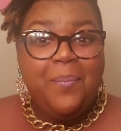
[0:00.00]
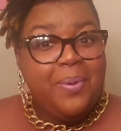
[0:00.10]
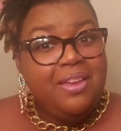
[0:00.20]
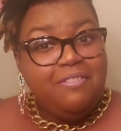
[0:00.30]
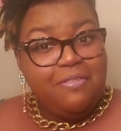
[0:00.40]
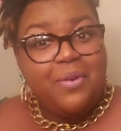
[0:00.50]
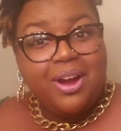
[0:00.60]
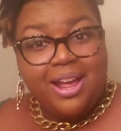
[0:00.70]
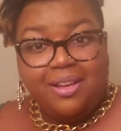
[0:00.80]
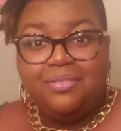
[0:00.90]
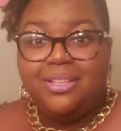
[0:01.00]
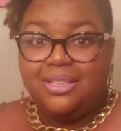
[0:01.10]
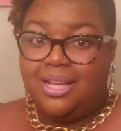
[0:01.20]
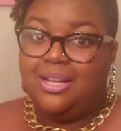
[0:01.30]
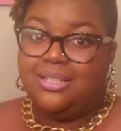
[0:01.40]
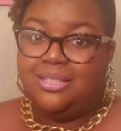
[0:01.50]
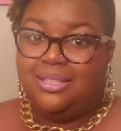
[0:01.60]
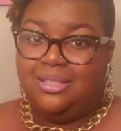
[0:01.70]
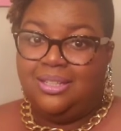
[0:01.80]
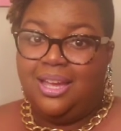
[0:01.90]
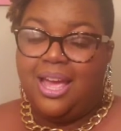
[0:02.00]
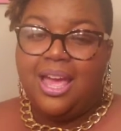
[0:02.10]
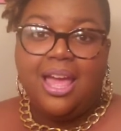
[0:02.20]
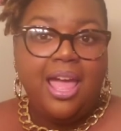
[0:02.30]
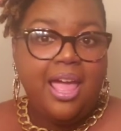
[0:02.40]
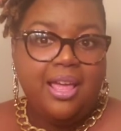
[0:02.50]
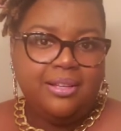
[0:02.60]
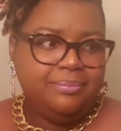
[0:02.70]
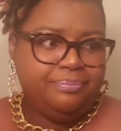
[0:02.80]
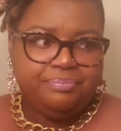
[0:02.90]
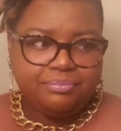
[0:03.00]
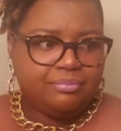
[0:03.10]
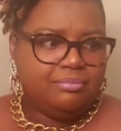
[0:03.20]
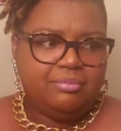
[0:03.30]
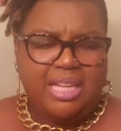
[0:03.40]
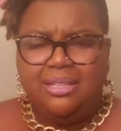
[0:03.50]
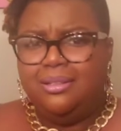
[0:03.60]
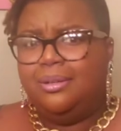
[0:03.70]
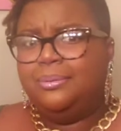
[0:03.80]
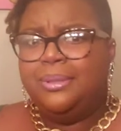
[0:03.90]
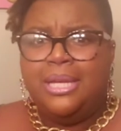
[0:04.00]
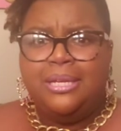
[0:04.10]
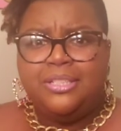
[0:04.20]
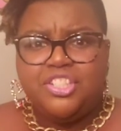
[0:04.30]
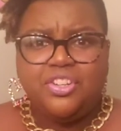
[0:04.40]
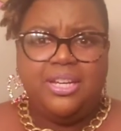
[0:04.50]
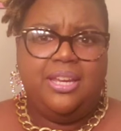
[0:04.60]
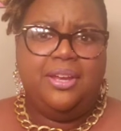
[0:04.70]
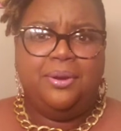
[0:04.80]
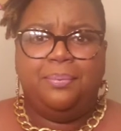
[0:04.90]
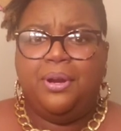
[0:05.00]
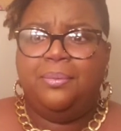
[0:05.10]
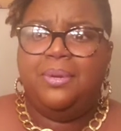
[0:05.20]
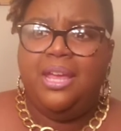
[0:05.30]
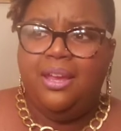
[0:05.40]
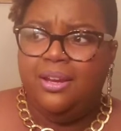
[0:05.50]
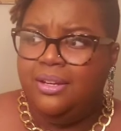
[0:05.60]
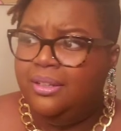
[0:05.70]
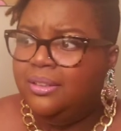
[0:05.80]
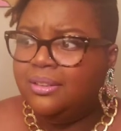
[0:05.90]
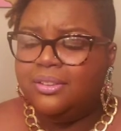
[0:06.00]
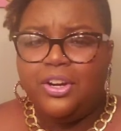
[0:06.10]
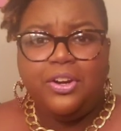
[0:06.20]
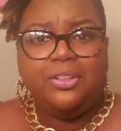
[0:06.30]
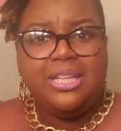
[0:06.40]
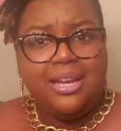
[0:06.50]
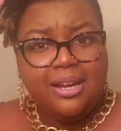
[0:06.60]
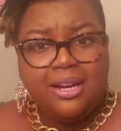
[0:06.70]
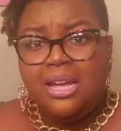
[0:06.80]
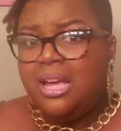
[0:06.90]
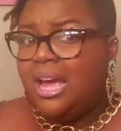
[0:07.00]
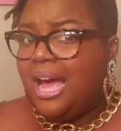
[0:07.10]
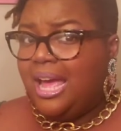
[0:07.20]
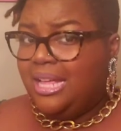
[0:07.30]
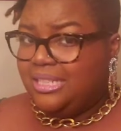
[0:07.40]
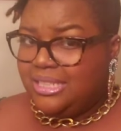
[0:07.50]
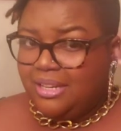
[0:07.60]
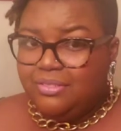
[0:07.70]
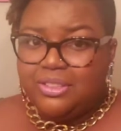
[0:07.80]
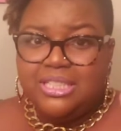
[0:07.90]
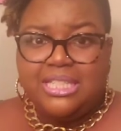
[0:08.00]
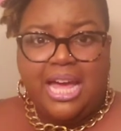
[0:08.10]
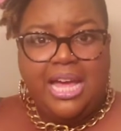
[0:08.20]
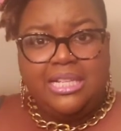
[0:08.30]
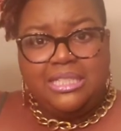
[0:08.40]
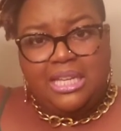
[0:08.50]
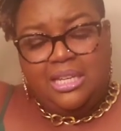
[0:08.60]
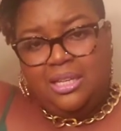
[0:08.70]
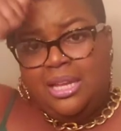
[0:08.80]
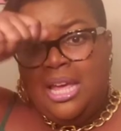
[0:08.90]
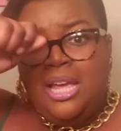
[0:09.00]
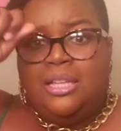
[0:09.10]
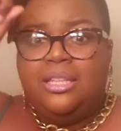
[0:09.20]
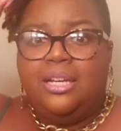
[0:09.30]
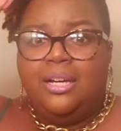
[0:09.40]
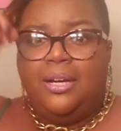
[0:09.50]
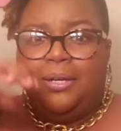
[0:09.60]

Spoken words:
Before having locks, I had, you know, straight hair, permed hair, curled hair. I had it shaved on the sides, and the